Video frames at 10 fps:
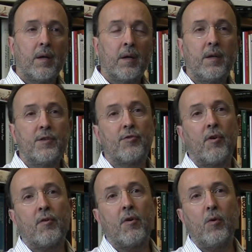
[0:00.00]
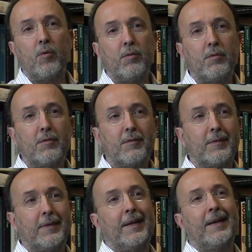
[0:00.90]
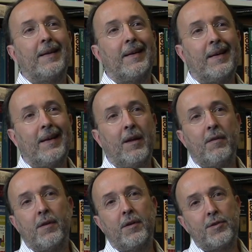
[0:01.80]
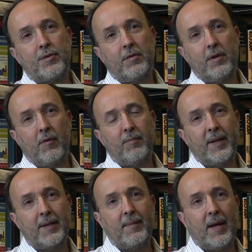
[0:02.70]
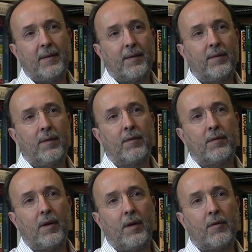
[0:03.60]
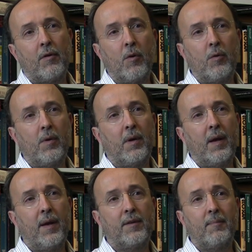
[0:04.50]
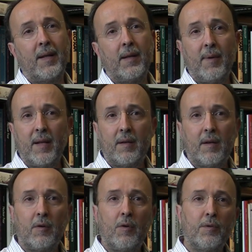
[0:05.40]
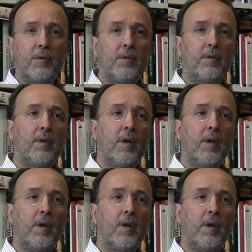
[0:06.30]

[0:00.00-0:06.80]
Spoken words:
his role in the history of mathematics, his role as a mathematical author,